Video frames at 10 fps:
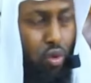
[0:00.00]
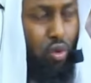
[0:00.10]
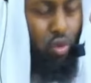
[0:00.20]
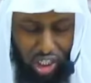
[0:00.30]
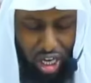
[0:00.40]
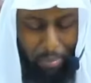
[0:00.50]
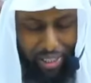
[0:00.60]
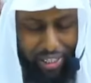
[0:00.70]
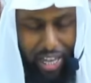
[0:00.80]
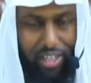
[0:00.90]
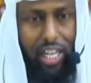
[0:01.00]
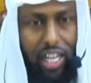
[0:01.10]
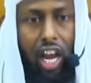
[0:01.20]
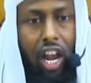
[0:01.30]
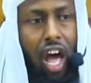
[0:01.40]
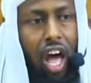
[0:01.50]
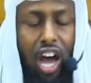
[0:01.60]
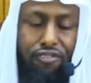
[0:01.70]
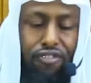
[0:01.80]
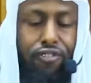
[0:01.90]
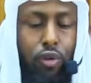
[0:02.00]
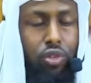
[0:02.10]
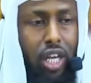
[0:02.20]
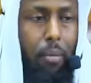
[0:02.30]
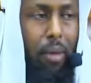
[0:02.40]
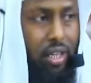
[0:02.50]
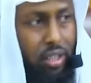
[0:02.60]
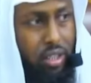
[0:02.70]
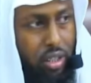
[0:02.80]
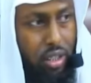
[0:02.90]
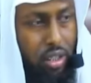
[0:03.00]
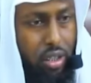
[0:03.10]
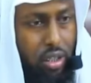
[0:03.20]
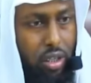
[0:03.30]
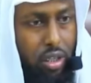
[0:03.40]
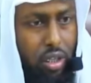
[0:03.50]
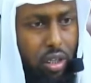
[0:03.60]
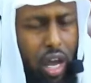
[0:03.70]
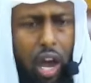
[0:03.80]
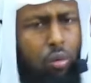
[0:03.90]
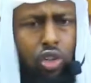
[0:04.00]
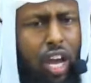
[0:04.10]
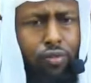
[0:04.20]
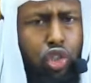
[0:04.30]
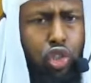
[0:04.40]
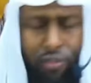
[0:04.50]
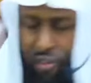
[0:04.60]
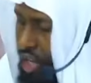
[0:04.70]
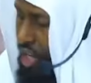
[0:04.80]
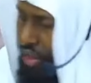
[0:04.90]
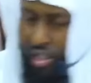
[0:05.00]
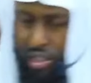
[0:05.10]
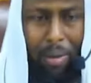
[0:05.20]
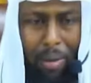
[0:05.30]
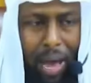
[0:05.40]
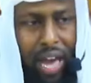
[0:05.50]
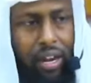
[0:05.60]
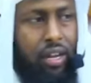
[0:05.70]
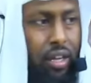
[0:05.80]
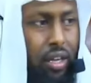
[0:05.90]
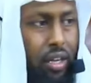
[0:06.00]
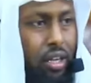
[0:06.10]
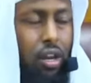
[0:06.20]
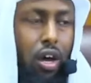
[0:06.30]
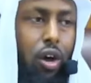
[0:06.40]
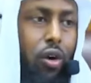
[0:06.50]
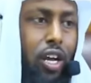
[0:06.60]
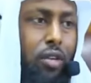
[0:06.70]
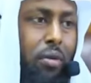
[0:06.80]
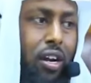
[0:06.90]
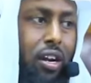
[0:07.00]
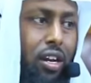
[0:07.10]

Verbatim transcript: You can come at the end and say, Allah, I fulfilled the command. What do you have to show for it? This man. Allahu Akbar.